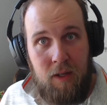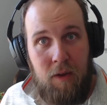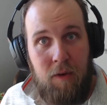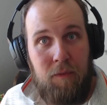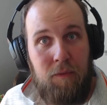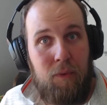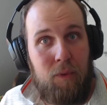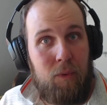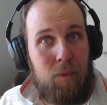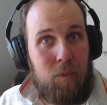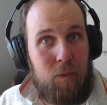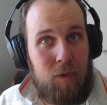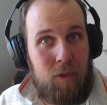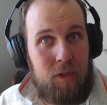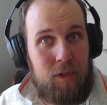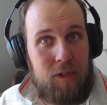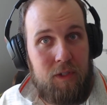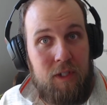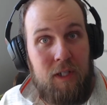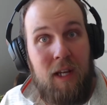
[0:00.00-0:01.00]
for
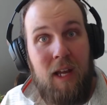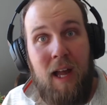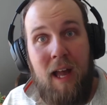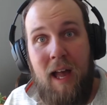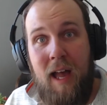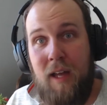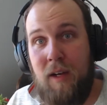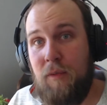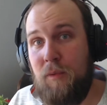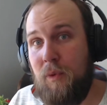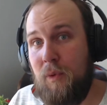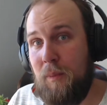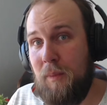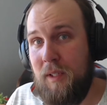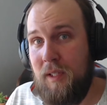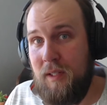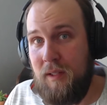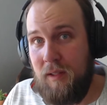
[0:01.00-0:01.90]
work and for my